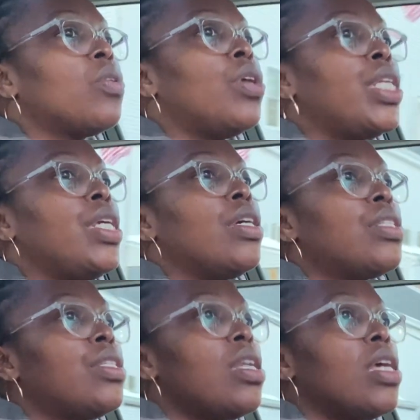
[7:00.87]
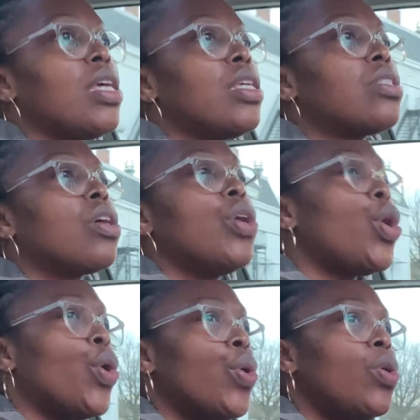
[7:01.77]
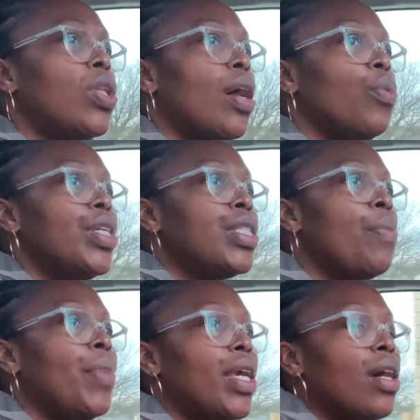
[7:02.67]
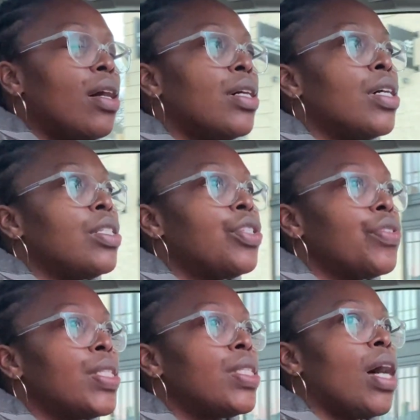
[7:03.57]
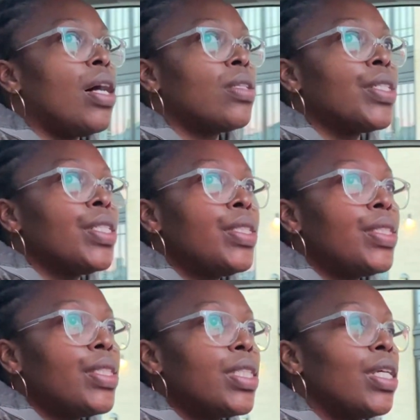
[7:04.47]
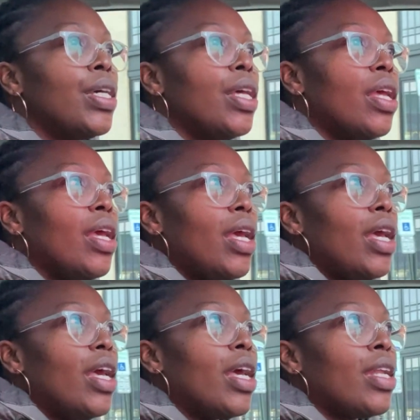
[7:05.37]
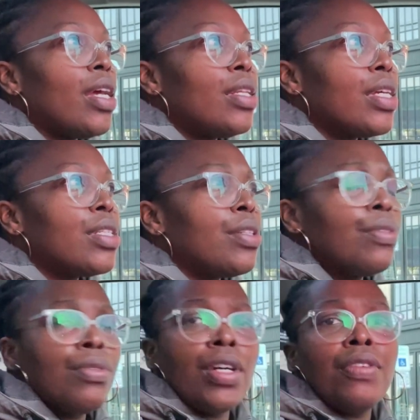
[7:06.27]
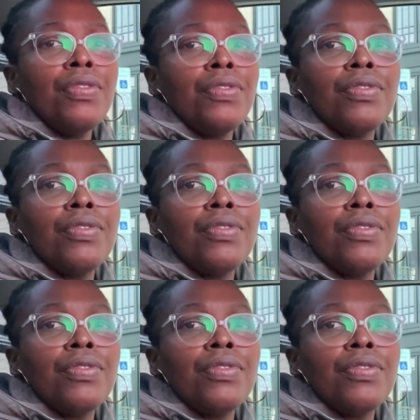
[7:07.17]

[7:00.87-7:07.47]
on yesterday's goal. I wanted to make a $100 and I like did a rough,